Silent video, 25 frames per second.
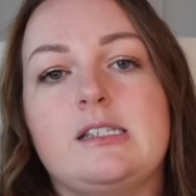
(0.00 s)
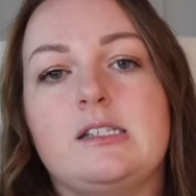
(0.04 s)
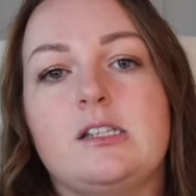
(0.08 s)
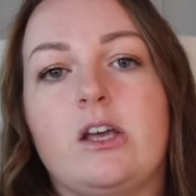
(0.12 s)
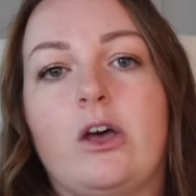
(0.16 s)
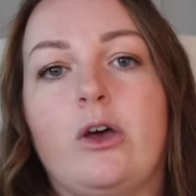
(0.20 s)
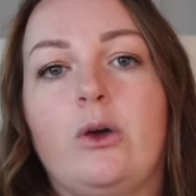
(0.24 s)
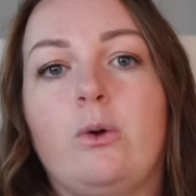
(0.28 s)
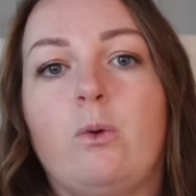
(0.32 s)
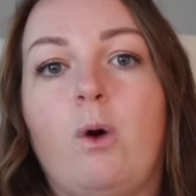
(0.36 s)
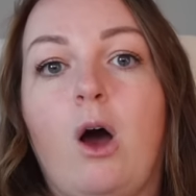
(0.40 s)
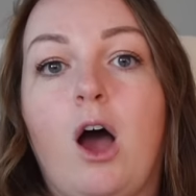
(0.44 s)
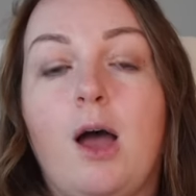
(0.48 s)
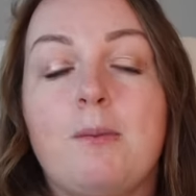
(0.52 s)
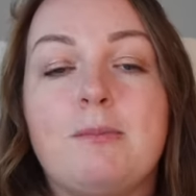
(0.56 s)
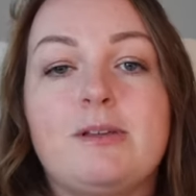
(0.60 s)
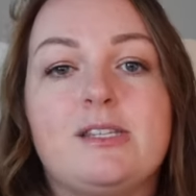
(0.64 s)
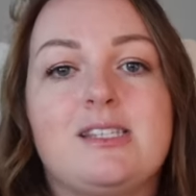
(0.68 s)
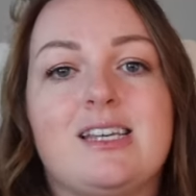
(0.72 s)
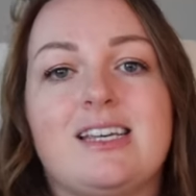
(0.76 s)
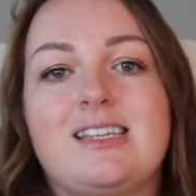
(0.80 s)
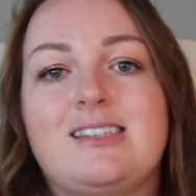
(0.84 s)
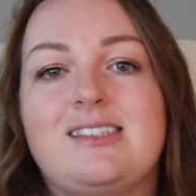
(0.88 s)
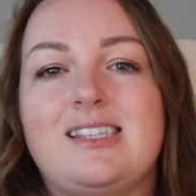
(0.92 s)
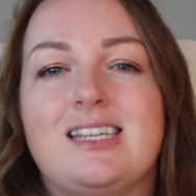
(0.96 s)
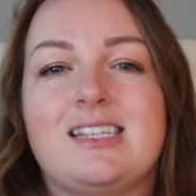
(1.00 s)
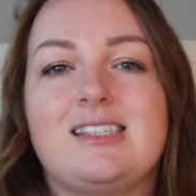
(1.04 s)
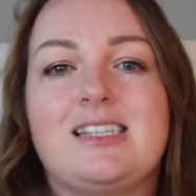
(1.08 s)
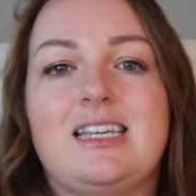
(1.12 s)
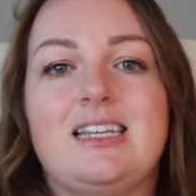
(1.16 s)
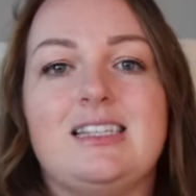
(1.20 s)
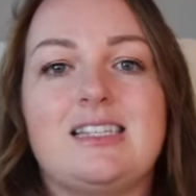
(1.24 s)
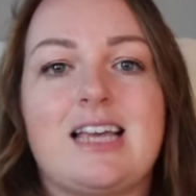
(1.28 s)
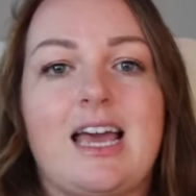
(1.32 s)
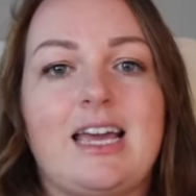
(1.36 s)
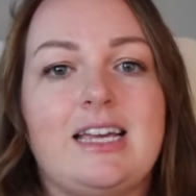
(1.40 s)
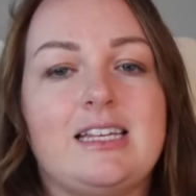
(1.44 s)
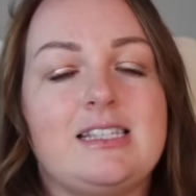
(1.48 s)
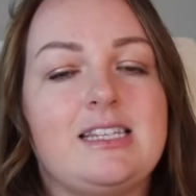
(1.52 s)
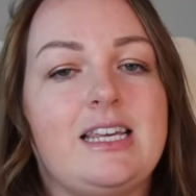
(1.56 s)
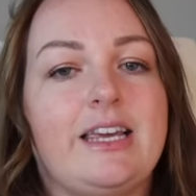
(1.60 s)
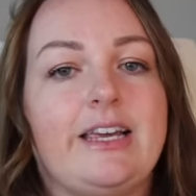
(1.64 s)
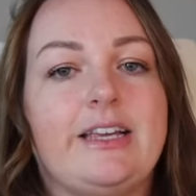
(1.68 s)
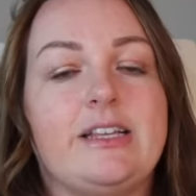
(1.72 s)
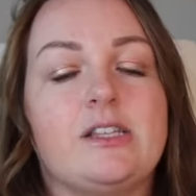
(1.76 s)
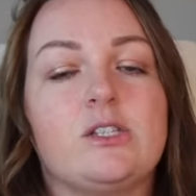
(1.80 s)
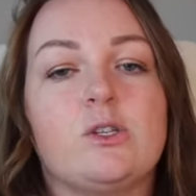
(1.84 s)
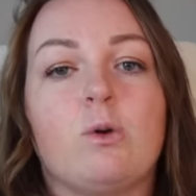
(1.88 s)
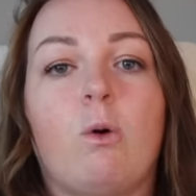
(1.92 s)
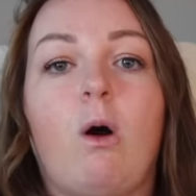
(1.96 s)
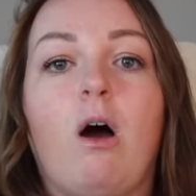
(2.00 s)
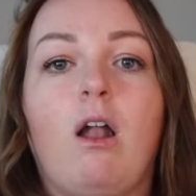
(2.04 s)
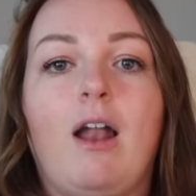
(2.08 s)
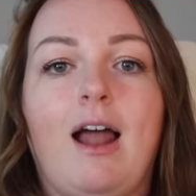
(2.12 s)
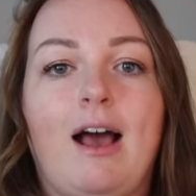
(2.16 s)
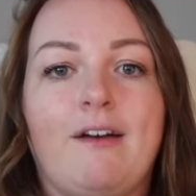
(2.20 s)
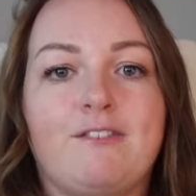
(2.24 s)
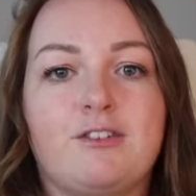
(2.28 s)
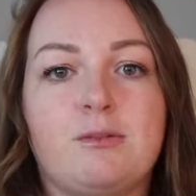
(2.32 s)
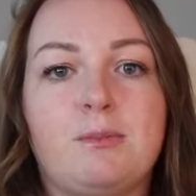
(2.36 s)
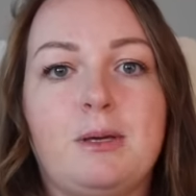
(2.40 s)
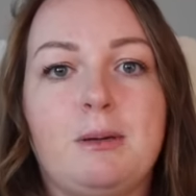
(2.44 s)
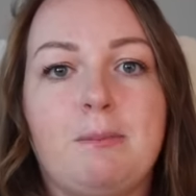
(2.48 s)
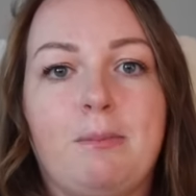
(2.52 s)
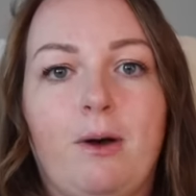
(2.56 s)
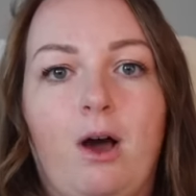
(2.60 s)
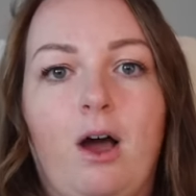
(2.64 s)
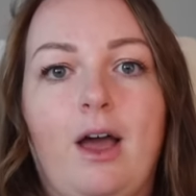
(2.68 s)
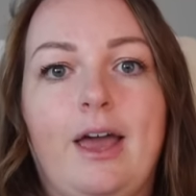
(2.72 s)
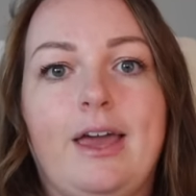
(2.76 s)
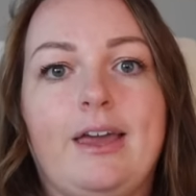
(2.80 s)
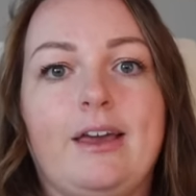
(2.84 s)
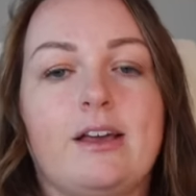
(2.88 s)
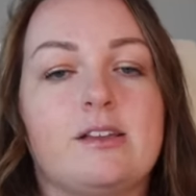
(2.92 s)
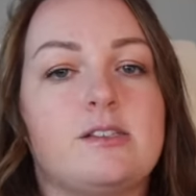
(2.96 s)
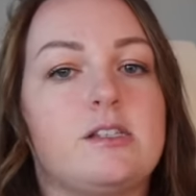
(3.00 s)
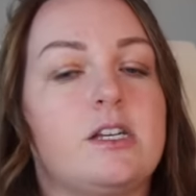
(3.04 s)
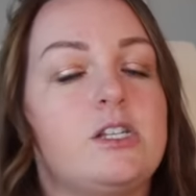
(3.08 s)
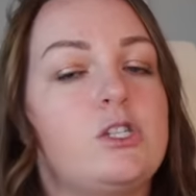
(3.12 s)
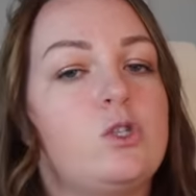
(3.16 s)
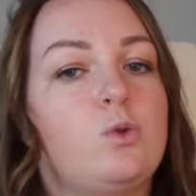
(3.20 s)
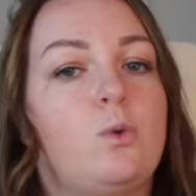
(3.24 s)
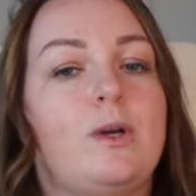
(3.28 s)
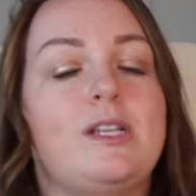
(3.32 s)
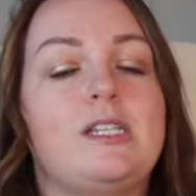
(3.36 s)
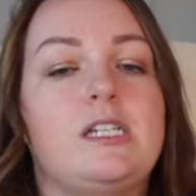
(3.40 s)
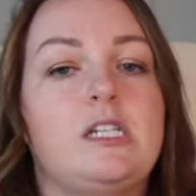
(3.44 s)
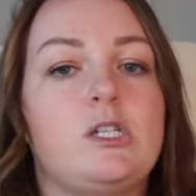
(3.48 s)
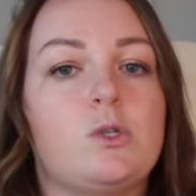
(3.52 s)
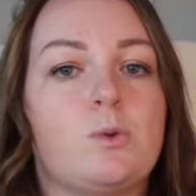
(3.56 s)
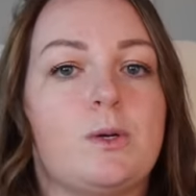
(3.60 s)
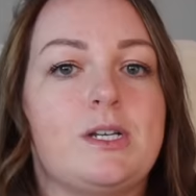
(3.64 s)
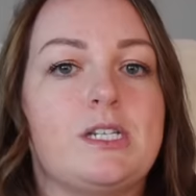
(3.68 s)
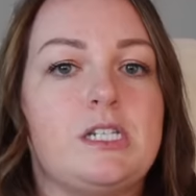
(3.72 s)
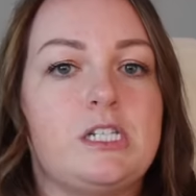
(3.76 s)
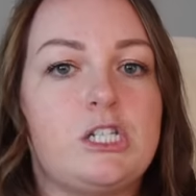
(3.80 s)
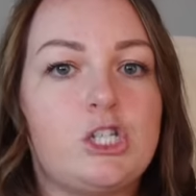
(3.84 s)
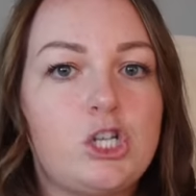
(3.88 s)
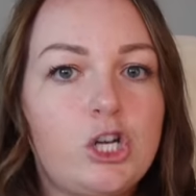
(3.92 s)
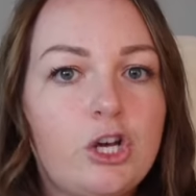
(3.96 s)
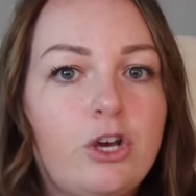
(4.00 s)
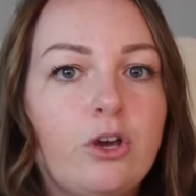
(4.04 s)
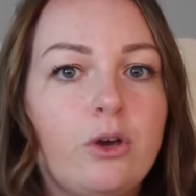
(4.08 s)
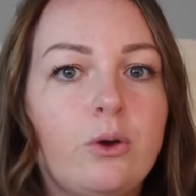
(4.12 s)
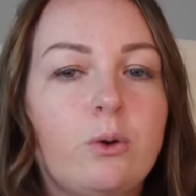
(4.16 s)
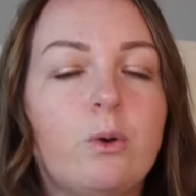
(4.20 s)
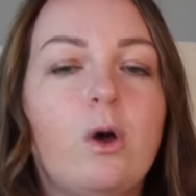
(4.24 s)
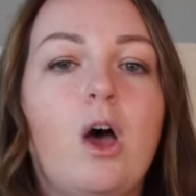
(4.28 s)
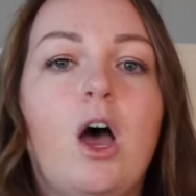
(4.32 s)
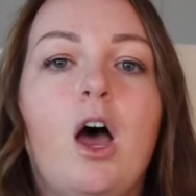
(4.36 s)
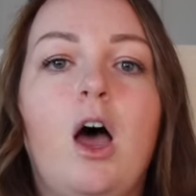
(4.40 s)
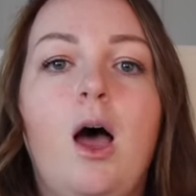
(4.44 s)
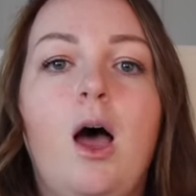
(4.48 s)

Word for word: So I'm a size 16 to 18, so I'll have to be buying a size 20 22,